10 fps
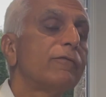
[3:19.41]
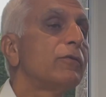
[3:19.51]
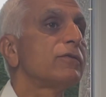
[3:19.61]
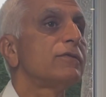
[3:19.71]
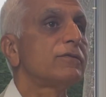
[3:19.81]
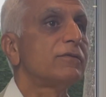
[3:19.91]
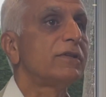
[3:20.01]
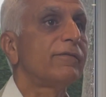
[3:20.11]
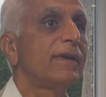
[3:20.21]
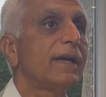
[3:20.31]
Of course, you should
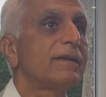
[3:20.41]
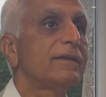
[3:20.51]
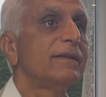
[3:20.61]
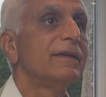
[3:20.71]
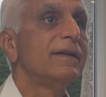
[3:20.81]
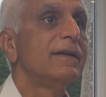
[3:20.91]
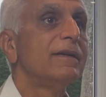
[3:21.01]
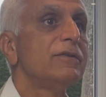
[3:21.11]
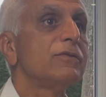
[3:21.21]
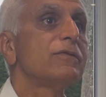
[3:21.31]
reflect.
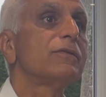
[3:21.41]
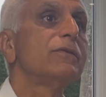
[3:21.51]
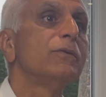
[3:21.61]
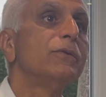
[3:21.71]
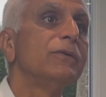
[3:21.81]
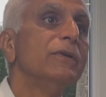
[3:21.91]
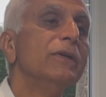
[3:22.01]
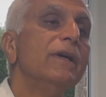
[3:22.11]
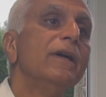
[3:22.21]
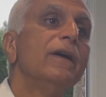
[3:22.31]
You should know
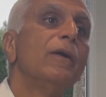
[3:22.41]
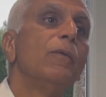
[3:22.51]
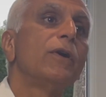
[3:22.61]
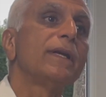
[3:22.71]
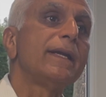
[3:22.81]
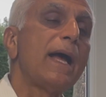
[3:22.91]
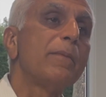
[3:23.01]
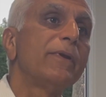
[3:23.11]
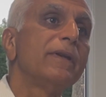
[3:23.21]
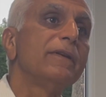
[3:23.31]
what had
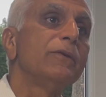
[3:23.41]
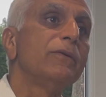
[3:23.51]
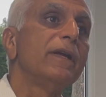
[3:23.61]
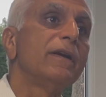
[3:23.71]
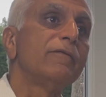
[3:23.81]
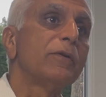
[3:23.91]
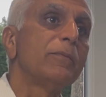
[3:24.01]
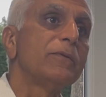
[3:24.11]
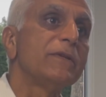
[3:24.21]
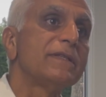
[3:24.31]
happened. You learn from
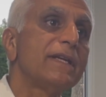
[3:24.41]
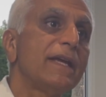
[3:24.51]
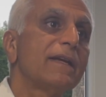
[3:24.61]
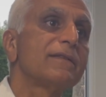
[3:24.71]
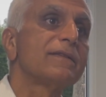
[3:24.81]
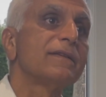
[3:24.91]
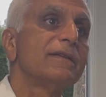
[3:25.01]
your mistakes,